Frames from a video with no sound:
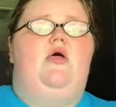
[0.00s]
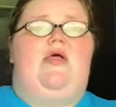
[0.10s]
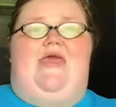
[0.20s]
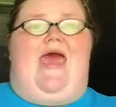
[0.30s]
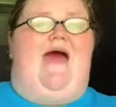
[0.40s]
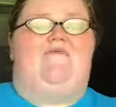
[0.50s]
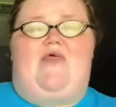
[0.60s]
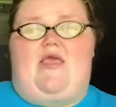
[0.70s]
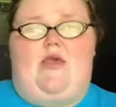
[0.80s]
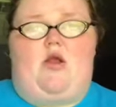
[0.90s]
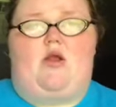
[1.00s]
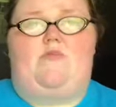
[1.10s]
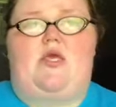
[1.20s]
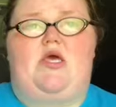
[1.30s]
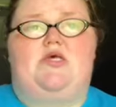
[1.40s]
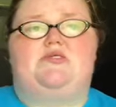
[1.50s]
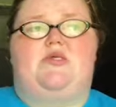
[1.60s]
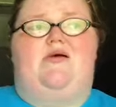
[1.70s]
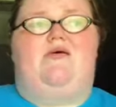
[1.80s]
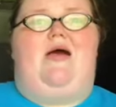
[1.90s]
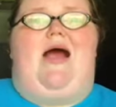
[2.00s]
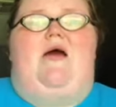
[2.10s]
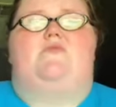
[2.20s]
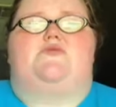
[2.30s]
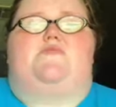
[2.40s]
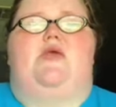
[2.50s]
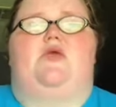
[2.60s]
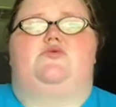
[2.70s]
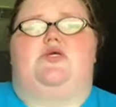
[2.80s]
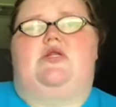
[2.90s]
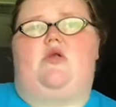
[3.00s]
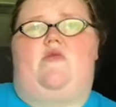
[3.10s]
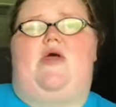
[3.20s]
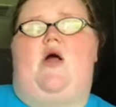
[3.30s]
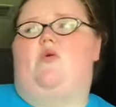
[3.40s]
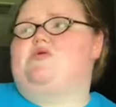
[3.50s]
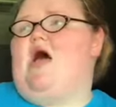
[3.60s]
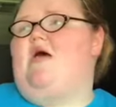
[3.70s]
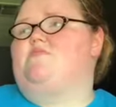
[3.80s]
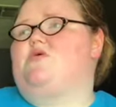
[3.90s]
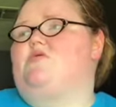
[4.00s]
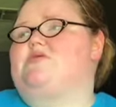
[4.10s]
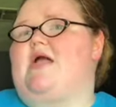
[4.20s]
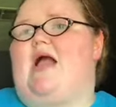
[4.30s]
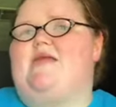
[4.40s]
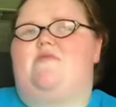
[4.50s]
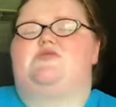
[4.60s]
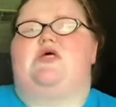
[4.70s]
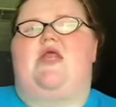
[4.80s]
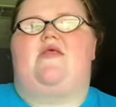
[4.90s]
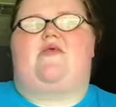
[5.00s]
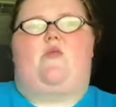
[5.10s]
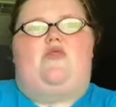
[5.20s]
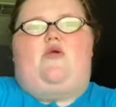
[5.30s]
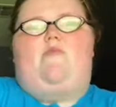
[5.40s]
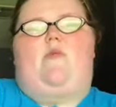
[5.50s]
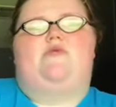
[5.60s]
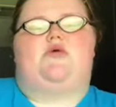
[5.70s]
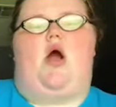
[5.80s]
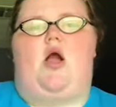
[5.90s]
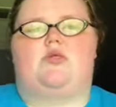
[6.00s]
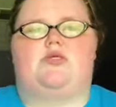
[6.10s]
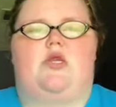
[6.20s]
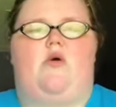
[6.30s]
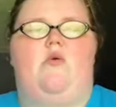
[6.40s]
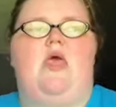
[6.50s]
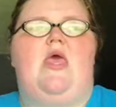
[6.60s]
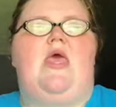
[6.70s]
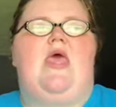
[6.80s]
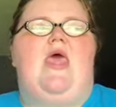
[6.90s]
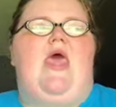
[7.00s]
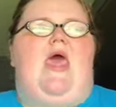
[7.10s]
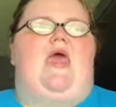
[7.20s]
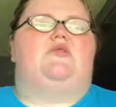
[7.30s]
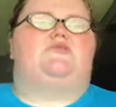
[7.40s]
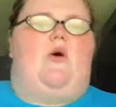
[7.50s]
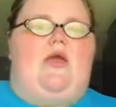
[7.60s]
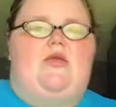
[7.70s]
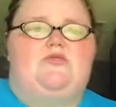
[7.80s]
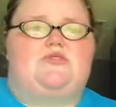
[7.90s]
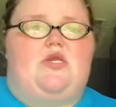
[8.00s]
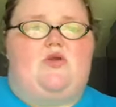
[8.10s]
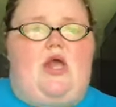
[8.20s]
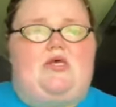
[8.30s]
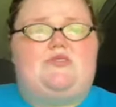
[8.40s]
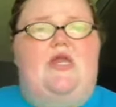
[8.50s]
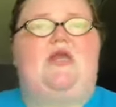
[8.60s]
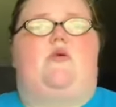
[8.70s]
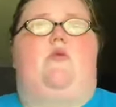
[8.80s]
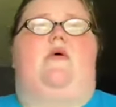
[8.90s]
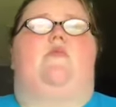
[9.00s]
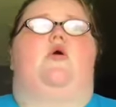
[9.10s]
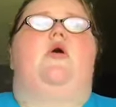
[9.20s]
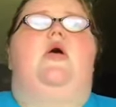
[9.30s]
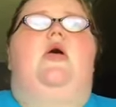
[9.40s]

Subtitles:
like, half that year, because I was being cheated on that whole time, so it's like, I never did anything with her, but we talked, you know, and so I considered us dating or whatever,